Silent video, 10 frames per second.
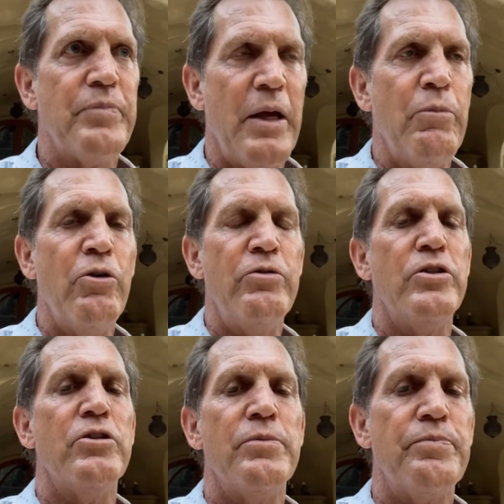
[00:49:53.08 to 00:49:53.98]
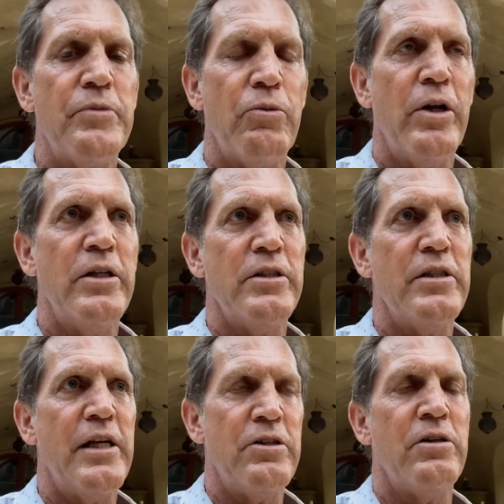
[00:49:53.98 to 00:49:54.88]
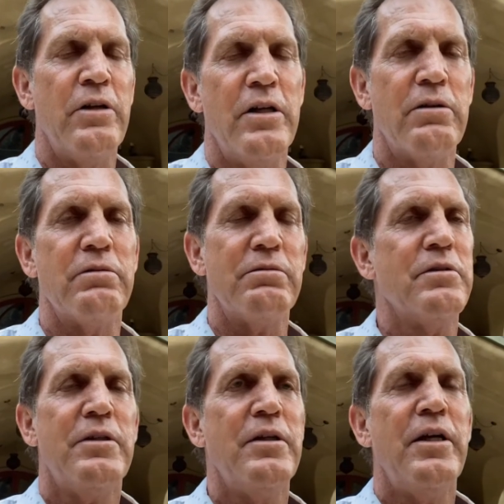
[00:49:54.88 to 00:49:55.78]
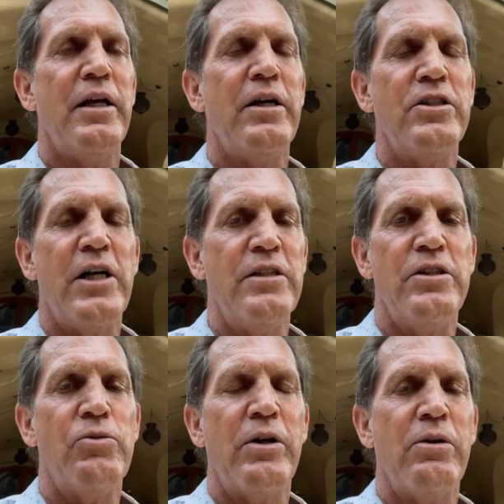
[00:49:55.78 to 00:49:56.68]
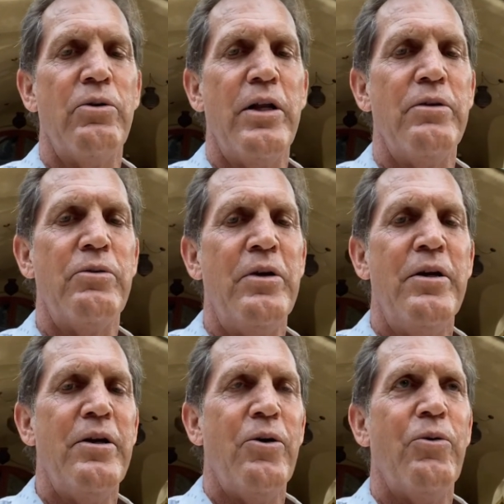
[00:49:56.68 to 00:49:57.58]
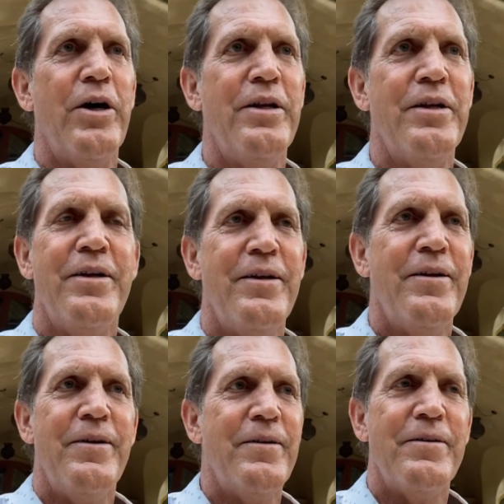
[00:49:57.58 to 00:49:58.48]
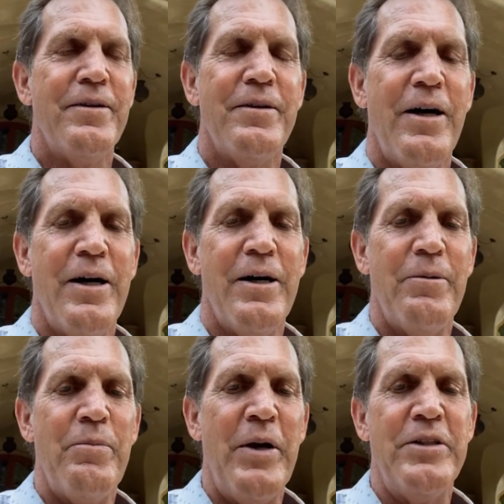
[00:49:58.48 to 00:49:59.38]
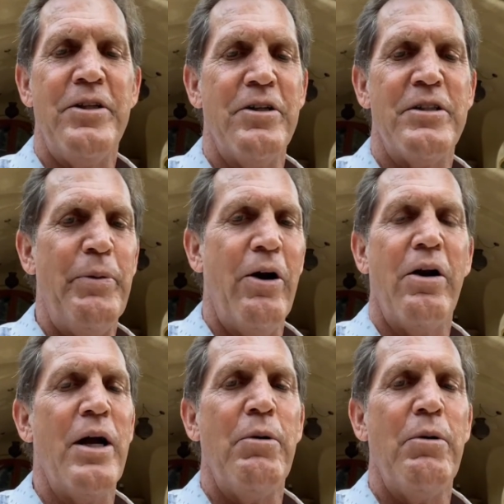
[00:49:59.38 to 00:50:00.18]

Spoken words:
moves you? What is it that energizes you? What makes your spirit come